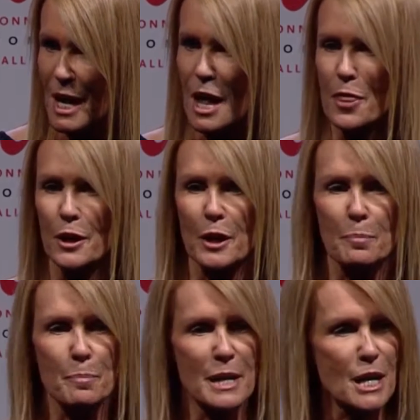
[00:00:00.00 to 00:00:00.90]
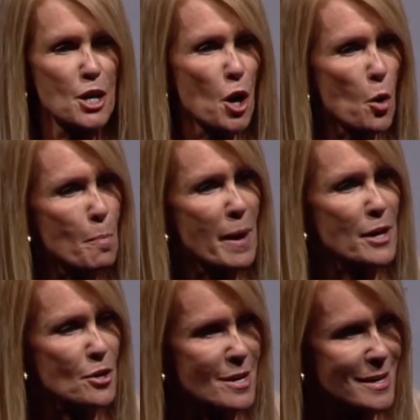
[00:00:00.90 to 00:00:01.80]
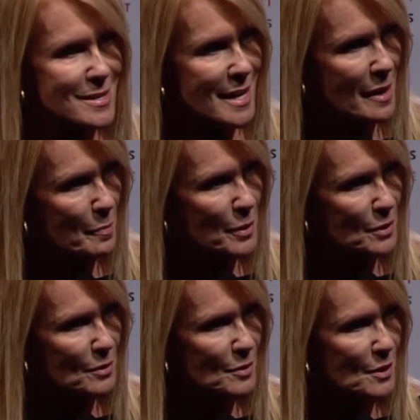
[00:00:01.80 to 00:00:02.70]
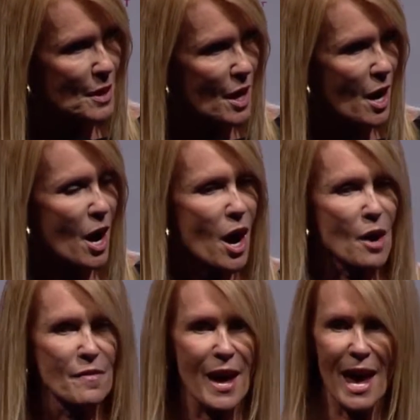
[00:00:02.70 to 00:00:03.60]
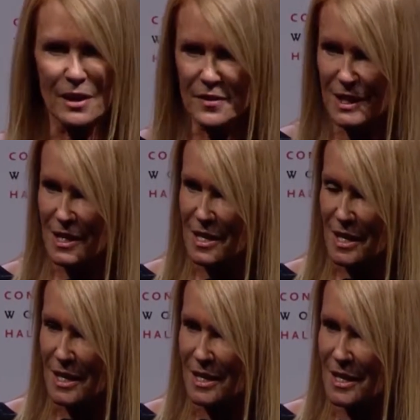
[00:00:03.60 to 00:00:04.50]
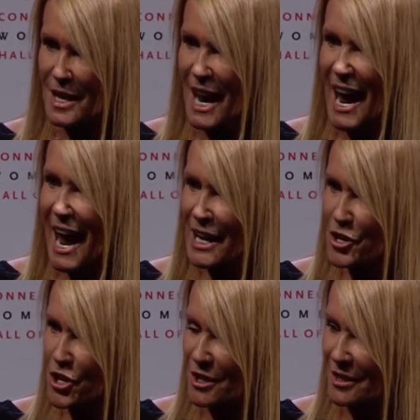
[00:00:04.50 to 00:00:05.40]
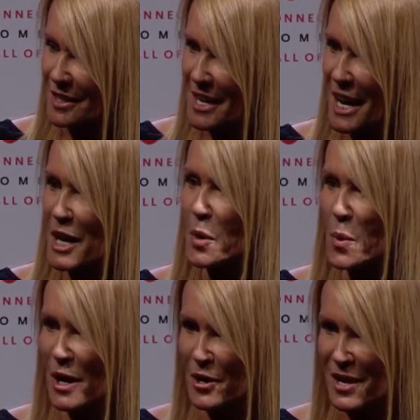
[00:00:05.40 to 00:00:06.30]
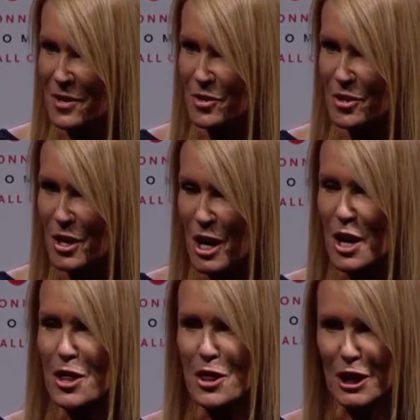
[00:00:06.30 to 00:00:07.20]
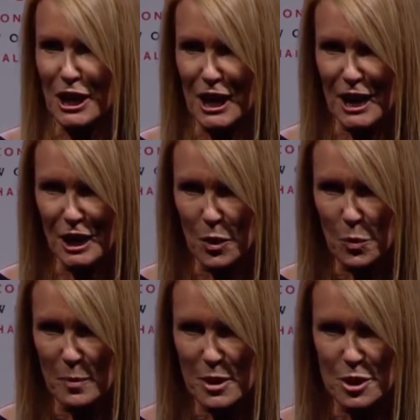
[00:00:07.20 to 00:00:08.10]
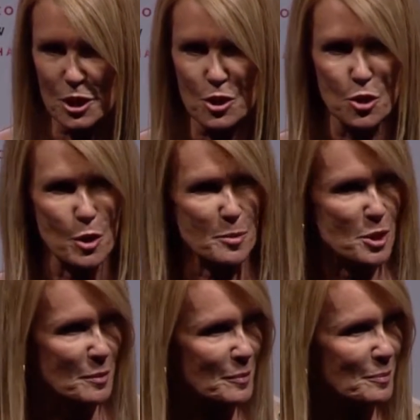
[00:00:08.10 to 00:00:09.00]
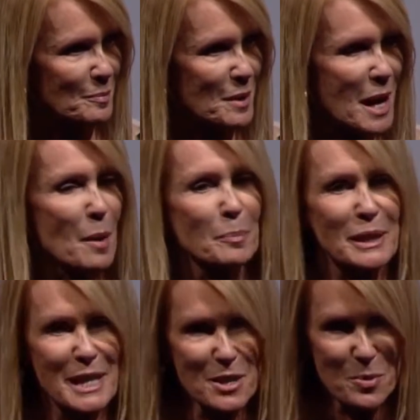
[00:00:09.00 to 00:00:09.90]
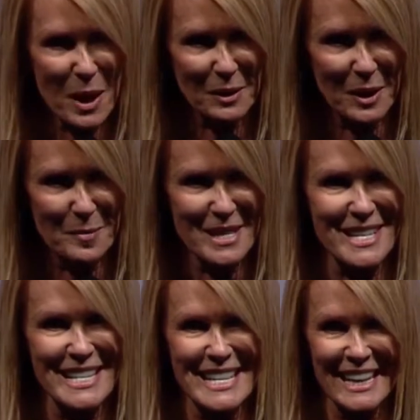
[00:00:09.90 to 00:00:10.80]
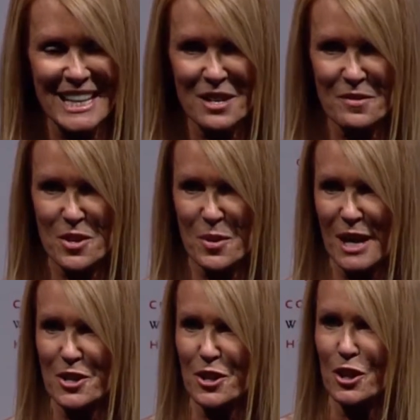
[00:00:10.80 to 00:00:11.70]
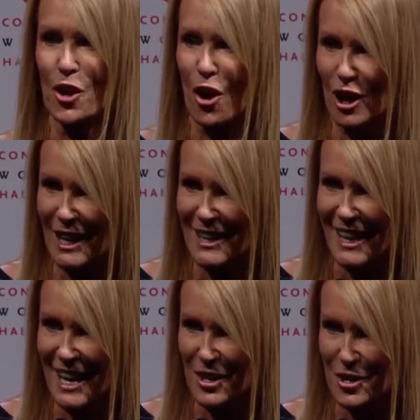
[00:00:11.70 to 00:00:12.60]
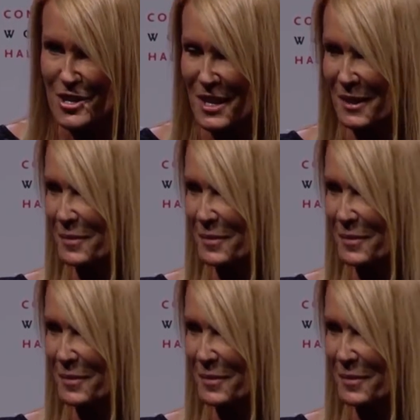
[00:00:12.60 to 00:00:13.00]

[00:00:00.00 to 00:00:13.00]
There can be no better example of advocacy, action, and awareness than the Connecticut Women's Consortium. Please welcome its Executive Director, Colette Anderson.